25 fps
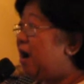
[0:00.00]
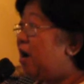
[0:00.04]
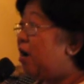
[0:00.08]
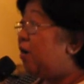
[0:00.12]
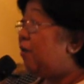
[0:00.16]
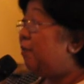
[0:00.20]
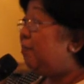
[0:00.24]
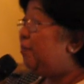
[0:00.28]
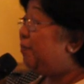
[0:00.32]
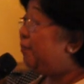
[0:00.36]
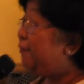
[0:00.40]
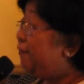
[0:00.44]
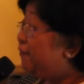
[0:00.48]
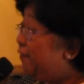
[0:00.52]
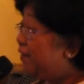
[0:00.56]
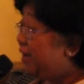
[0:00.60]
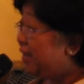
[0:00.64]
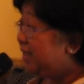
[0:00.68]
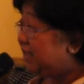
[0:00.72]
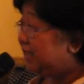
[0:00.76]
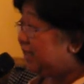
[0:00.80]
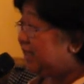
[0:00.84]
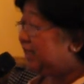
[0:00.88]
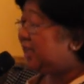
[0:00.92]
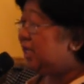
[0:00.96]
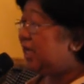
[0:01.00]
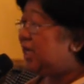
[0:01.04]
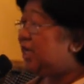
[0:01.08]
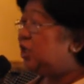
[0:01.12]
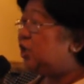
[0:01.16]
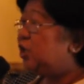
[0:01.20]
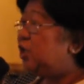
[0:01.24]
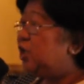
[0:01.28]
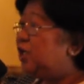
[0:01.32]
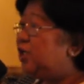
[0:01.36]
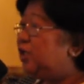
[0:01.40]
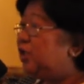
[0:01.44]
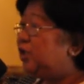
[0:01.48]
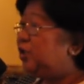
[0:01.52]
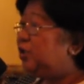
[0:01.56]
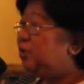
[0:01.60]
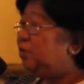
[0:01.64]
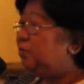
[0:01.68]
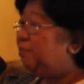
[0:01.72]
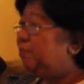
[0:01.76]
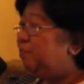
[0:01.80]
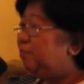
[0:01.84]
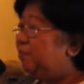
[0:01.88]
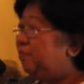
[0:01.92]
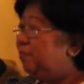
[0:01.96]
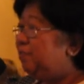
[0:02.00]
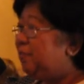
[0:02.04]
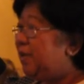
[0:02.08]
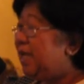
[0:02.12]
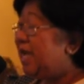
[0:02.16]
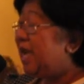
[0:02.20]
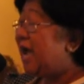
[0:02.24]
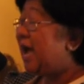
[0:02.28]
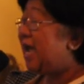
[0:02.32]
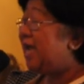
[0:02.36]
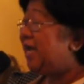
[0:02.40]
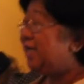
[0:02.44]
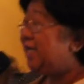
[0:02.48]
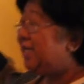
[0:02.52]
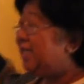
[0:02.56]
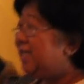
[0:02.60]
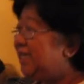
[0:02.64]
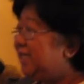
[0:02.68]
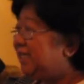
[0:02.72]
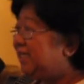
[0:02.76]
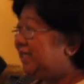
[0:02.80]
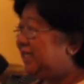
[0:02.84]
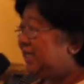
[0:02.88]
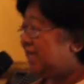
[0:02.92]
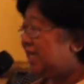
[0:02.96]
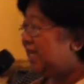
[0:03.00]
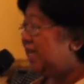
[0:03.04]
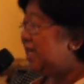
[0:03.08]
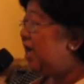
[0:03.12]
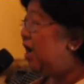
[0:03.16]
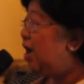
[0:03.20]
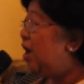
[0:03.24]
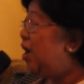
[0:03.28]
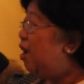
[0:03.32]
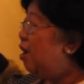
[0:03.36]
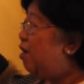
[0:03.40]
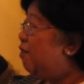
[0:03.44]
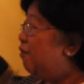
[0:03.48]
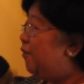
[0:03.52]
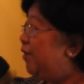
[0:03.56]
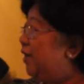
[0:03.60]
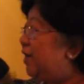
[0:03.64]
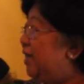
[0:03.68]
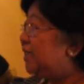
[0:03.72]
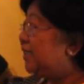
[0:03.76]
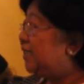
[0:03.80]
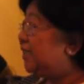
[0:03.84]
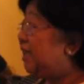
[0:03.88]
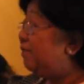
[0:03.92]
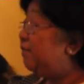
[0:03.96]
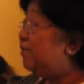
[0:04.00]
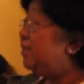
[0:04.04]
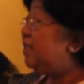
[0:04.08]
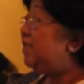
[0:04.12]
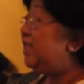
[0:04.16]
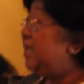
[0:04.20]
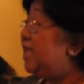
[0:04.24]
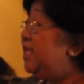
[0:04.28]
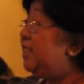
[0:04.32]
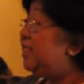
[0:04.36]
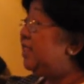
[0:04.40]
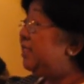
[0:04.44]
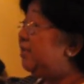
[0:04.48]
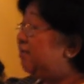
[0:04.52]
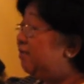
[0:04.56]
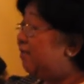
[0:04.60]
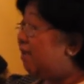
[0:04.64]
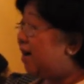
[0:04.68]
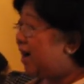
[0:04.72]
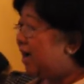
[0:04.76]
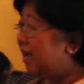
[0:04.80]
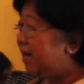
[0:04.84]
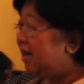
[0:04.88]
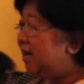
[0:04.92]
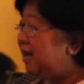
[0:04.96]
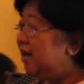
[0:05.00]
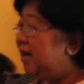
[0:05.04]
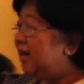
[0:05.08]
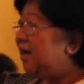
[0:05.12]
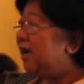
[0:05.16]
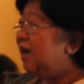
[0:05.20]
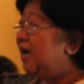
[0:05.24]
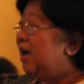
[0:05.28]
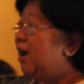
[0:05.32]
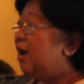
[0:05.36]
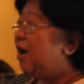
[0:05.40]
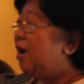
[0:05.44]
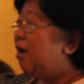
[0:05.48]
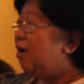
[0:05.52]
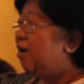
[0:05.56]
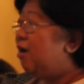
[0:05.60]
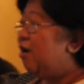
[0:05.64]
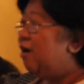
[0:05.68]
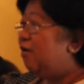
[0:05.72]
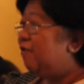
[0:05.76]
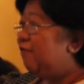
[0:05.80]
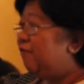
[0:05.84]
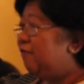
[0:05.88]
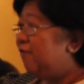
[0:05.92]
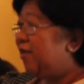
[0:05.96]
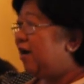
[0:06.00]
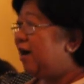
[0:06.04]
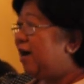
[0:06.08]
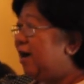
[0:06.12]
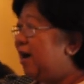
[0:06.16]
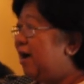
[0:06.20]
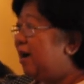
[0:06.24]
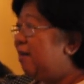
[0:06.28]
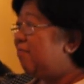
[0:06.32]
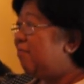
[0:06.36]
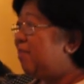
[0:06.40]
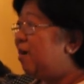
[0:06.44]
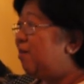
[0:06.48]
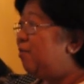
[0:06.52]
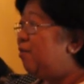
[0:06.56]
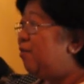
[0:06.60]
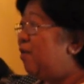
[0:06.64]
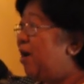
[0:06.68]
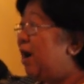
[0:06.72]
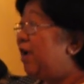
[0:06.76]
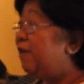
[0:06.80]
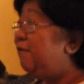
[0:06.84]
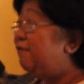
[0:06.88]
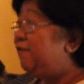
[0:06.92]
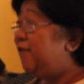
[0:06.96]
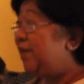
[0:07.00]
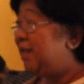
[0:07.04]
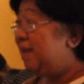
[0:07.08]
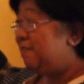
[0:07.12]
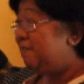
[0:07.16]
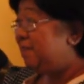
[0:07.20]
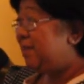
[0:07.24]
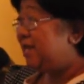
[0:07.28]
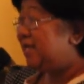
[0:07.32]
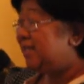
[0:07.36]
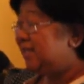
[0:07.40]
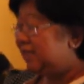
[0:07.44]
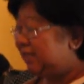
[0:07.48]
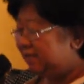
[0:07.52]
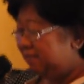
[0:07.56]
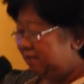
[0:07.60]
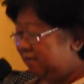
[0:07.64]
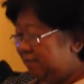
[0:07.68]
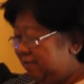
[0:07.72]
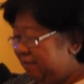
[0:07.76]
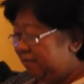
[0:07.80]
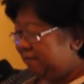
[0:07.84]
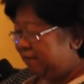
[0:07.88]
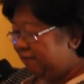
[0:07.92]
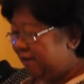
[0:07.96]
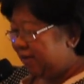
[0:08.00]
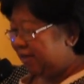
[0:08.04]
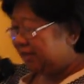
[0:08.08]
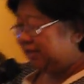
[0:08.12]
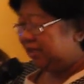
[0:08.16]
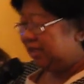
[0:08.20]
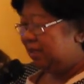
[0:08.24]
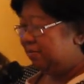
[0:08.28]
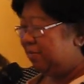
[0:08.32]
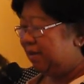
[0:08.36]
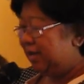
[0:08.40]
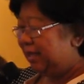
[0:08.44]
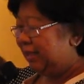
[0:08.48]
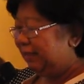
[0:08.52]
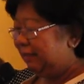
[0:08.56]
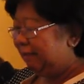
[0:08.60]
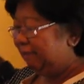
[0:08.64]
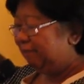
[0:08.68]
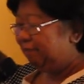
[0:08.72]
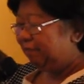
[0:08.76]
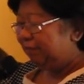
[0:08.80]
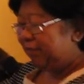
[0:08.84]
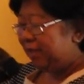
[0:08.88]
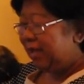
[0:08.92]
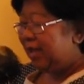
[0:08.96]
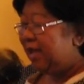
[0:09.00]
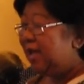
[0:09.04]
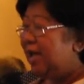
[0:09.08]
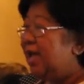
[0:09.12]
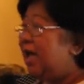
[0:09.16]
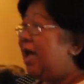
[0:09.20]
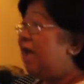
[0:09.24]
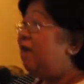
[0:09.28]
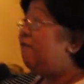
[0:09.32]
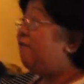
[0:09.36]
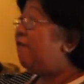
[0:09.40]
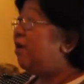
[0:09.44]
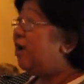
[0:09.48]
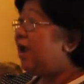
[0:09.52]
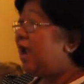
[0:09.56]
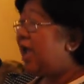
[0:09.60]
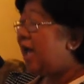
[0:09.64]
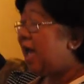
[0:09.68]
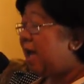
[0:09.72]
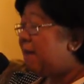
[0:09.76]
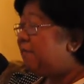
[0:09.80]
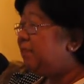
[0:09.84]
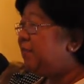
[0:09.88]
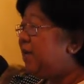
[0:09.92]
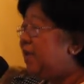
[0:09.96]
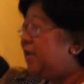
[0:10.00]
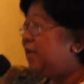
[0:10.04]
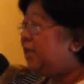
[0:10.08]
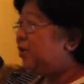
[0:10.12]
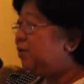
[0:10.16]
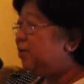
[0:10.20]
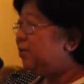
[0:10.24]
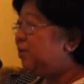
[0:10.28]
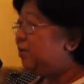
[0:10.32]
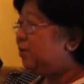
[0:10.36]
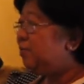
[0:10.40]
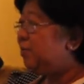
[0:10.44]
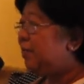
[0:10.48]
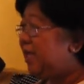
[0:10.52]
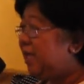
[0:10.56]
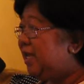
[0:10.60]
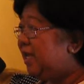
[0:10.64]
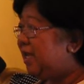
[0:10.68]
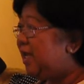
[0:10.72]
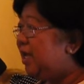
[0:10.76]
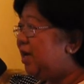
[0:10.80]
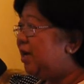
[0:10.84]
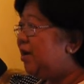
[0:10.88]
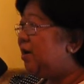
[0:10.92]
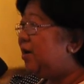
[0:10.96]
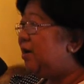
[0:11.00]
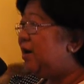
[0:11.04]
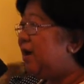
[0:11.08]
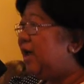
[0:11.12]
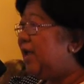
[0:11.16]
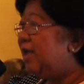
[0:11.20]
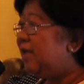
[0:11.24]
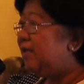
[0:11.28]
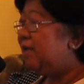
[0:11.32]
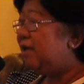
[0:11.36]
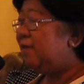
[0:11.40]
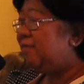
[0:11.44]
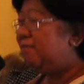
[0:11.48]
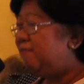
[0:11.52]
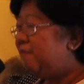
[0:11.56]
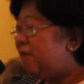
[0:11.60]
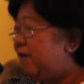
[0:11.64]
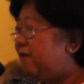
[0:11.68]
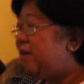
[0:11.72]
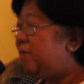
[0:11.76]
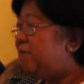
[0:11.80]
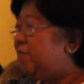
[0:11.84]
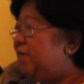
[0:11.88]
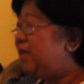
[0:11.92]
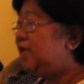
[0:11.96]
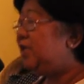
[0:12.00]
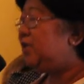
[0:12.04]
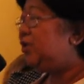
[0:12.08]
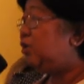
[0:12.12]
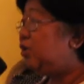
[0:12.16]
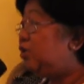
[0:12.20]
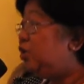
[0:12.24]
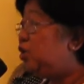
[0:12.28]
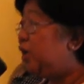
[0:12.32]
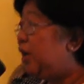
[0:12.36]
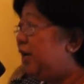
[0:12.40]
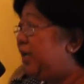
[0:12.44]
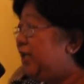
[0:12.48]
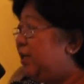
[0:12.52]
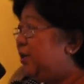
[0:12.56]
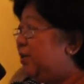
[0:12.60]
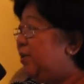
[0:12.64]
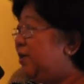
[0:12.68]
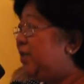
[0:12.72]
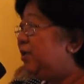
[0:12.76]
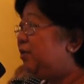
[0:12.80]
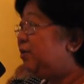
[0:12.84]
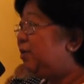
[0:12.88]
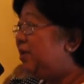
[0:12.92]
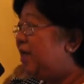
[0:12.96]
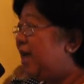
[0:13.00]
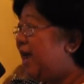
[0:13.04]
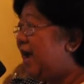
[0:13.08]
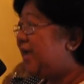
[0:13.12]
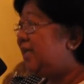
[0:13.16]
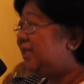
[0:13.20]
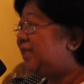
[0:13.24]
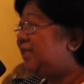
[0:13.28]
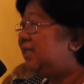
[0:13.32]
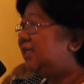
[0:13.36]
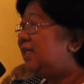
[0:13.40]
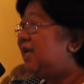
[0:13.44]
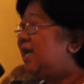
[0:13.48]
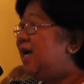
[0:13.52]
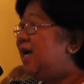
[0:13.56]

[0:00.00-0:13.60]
our felicitations to PIDC for the 17th run of Mabuhay Philippines Festival. I'm very happy to be here and I'm very pleased to join you in tonight's